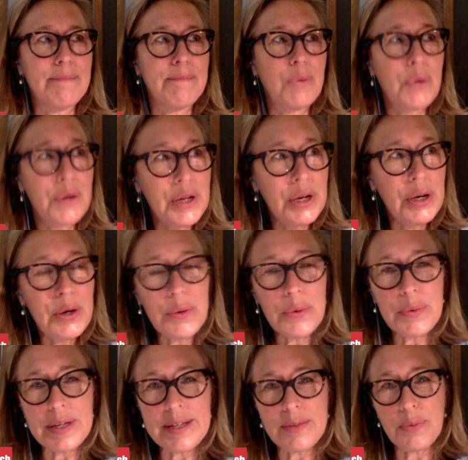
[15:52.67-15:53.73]

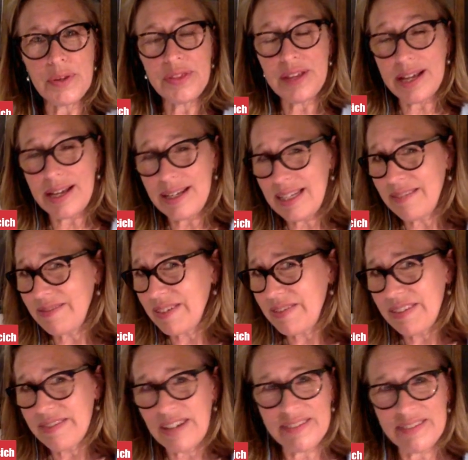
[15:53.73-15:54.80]
Bordeaux, with the
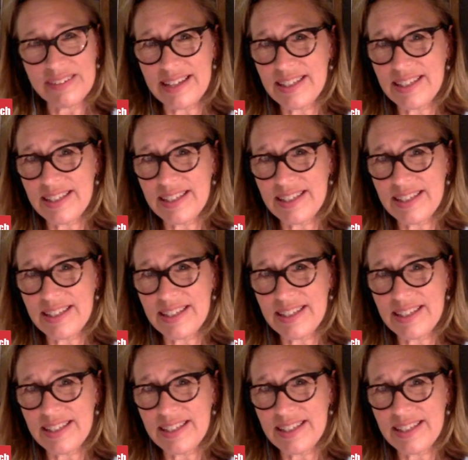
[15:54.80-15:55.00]
1855